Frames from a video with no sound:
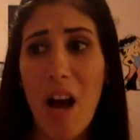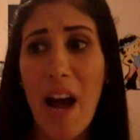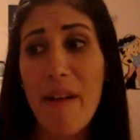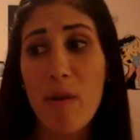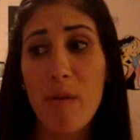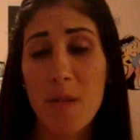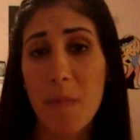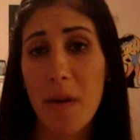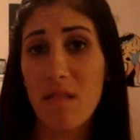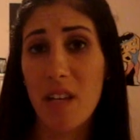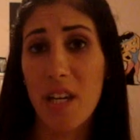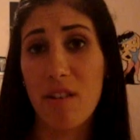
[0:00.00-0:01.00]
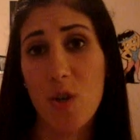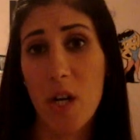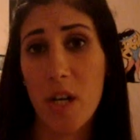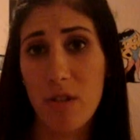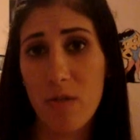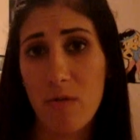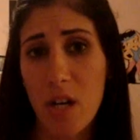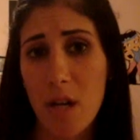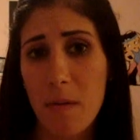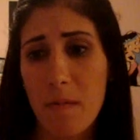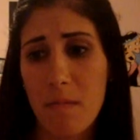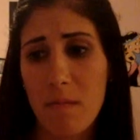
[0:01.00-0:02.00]
I've always been like a
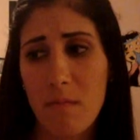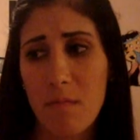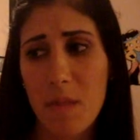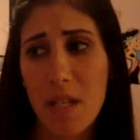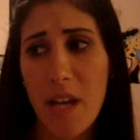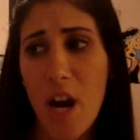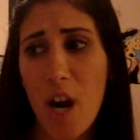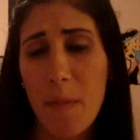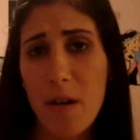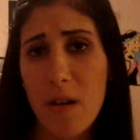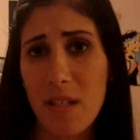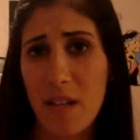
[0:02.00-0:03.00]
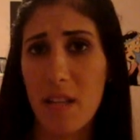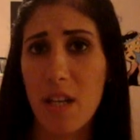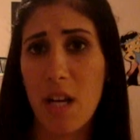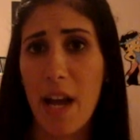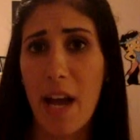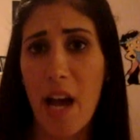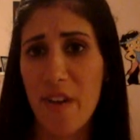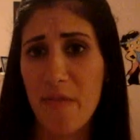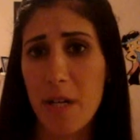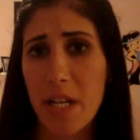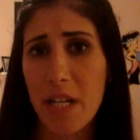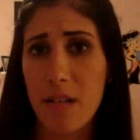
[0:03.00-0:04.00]
drugstore mascara person. I think I
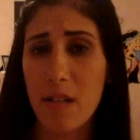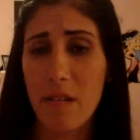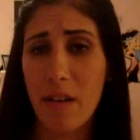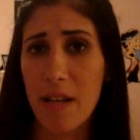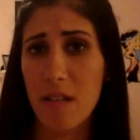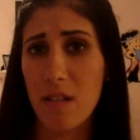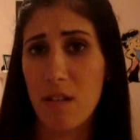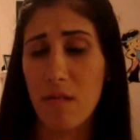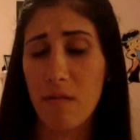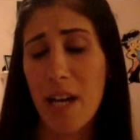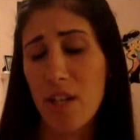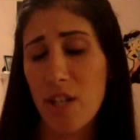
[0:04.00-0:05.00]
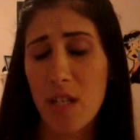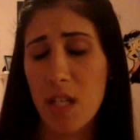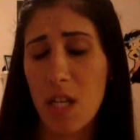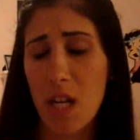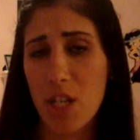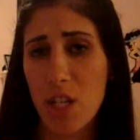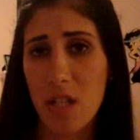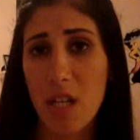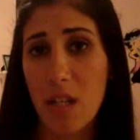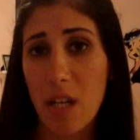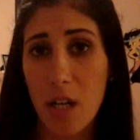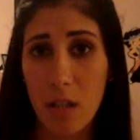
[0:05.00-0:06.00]
have pretty decent lashes, and I just
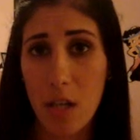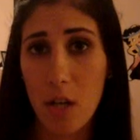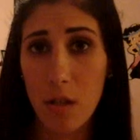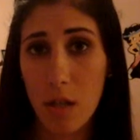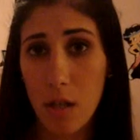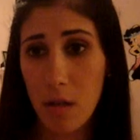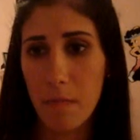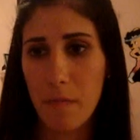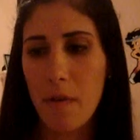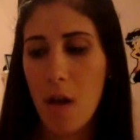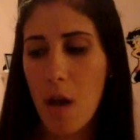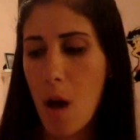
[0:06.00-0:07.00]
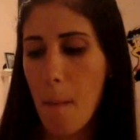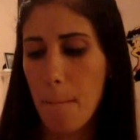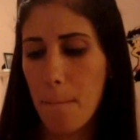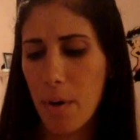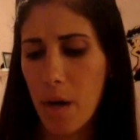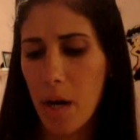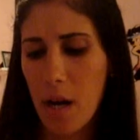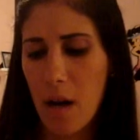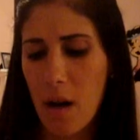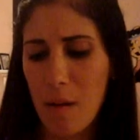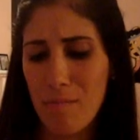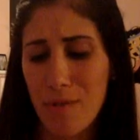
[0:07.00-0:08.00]
need like a little oomph. But
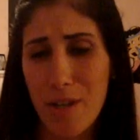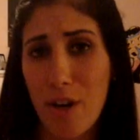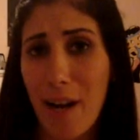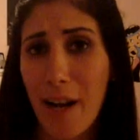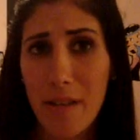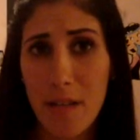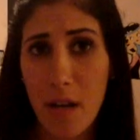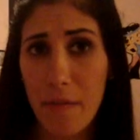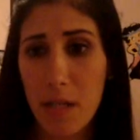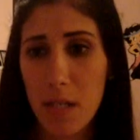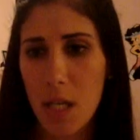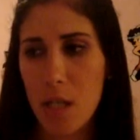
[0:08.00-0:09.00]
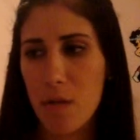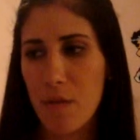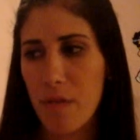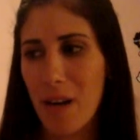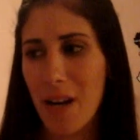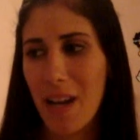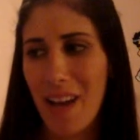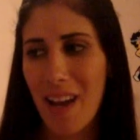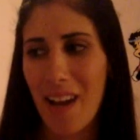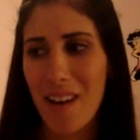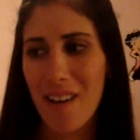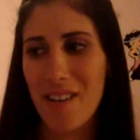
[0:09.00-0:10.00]
so I tried this obviously because it was free,
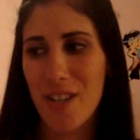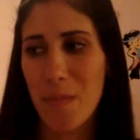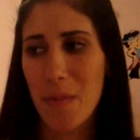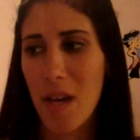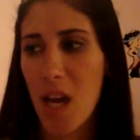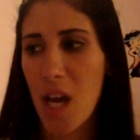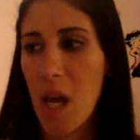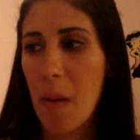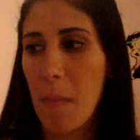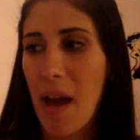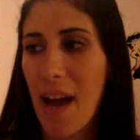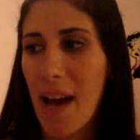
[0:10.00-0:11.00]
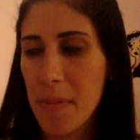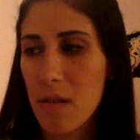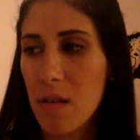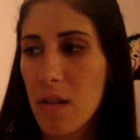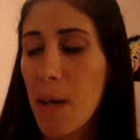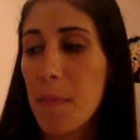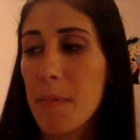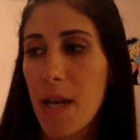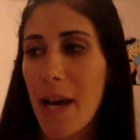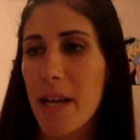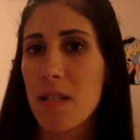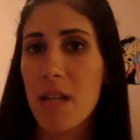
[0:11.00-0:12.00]
and became absolutely
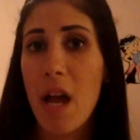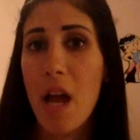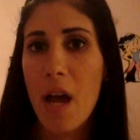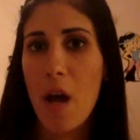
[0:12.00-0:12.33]
obsessed.